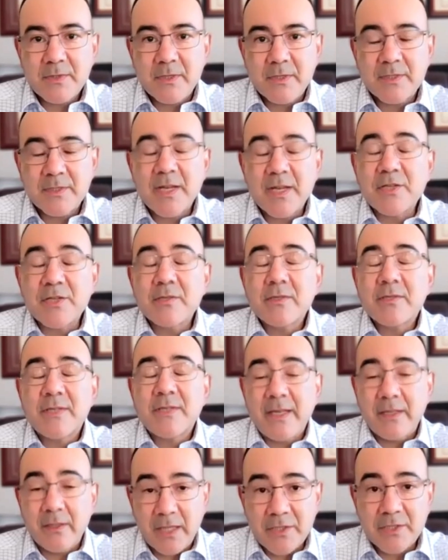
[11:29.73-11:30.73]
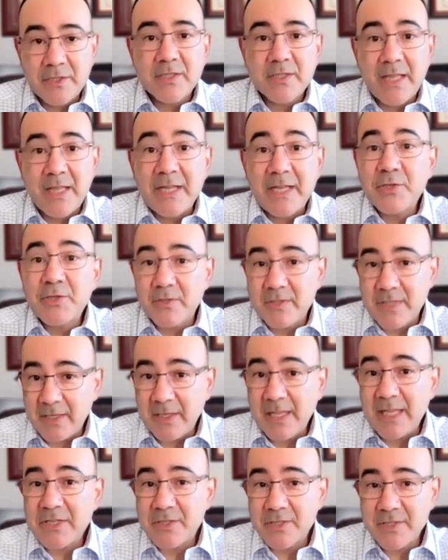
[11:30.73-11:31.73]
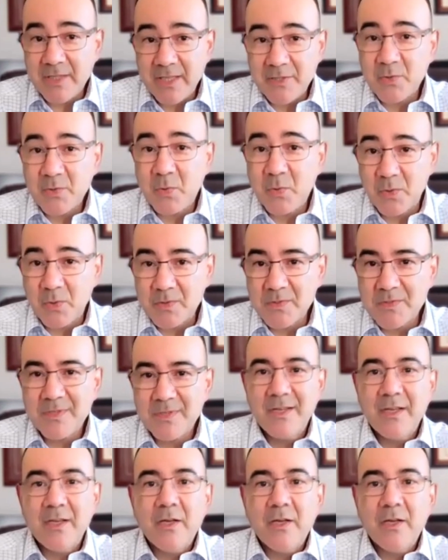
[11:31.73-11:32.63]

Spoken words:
and legislators,